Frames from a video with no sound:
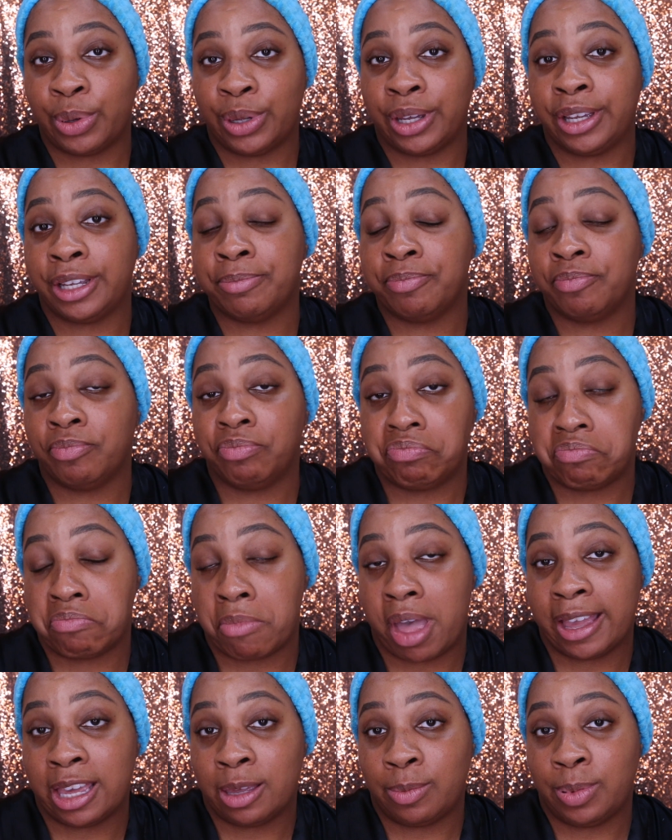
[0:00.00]
but in
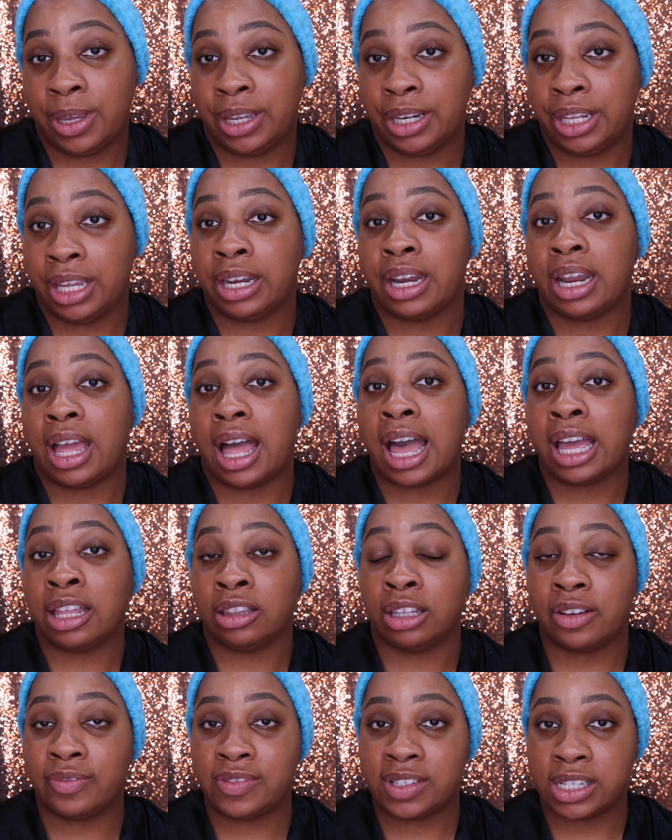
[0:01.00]
my opinion, I
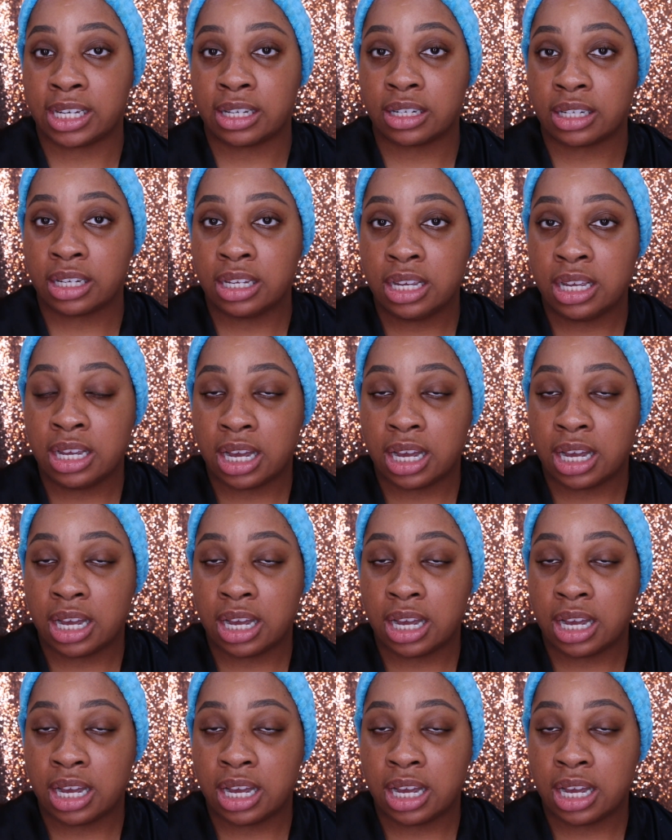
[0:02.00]
loved it.